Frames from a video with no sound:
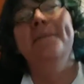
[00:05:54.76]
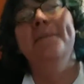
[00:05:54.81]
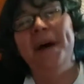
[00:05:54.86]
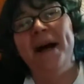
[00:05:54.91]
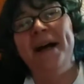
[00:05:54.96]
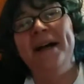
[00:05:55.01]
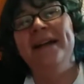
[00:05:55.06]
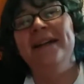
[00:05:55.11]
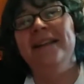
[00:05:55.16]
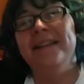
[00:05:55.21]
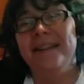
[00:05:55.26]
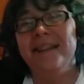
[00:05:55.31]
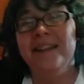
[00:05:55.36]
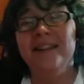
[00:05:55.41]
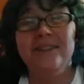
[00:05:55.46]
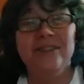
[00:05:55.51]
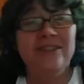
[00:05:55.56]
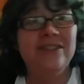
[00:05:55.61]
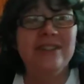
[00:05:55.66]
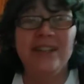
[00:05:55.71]
But
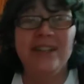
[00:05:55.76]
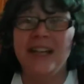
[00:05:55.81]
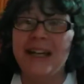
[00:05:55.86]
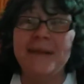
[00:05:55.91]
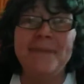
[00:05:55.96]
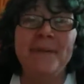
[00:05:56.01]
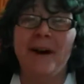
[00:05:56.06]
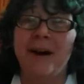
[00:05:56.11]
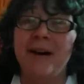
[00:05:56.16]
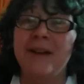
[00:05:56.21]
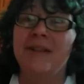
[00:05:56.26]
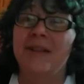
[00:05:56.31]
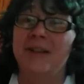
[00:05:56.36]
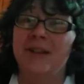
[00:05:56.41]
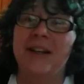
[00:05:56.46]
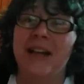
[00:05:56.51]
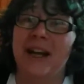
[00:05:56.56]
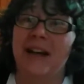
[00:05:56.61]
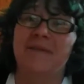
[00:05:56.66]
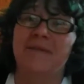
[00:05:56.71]
keep on the
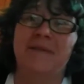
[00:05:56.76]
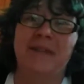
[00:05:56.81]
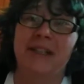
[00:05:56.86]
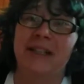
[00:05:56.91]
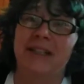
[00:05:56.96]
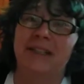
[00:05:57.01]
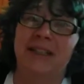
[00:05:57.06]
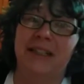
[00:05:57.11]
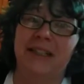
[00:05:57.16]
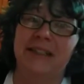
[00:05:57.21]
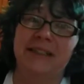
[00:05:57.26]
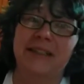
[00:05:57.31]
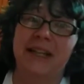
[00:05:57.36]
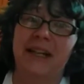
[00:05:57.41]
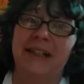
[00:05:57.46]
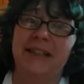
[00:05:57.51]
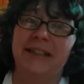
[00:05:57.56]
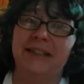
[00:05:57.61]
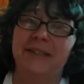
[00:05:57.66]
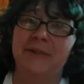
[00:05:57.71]
lookout for these things,
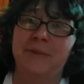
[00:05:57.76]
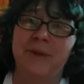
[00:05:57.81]
guys.